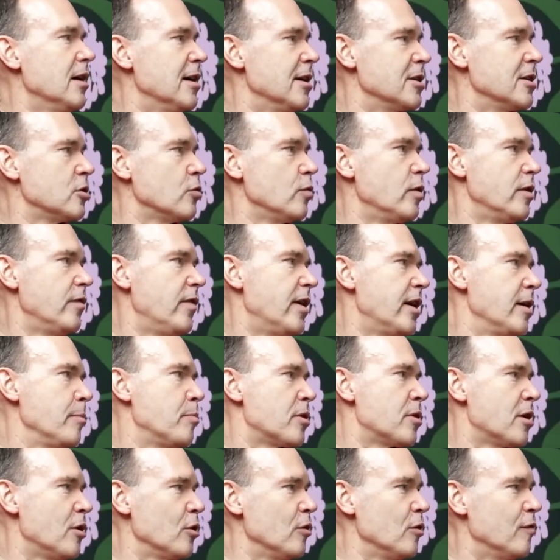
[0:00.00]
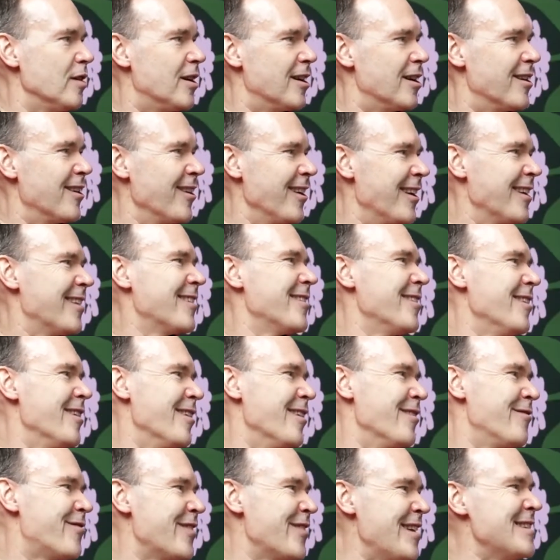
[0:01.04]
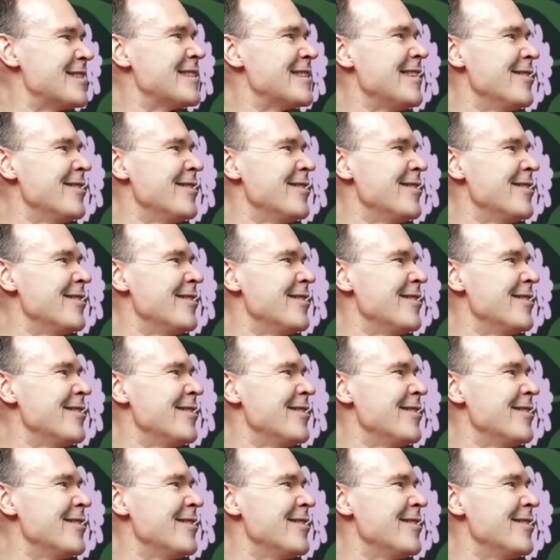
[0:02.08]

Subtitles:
So we're very proud of our friends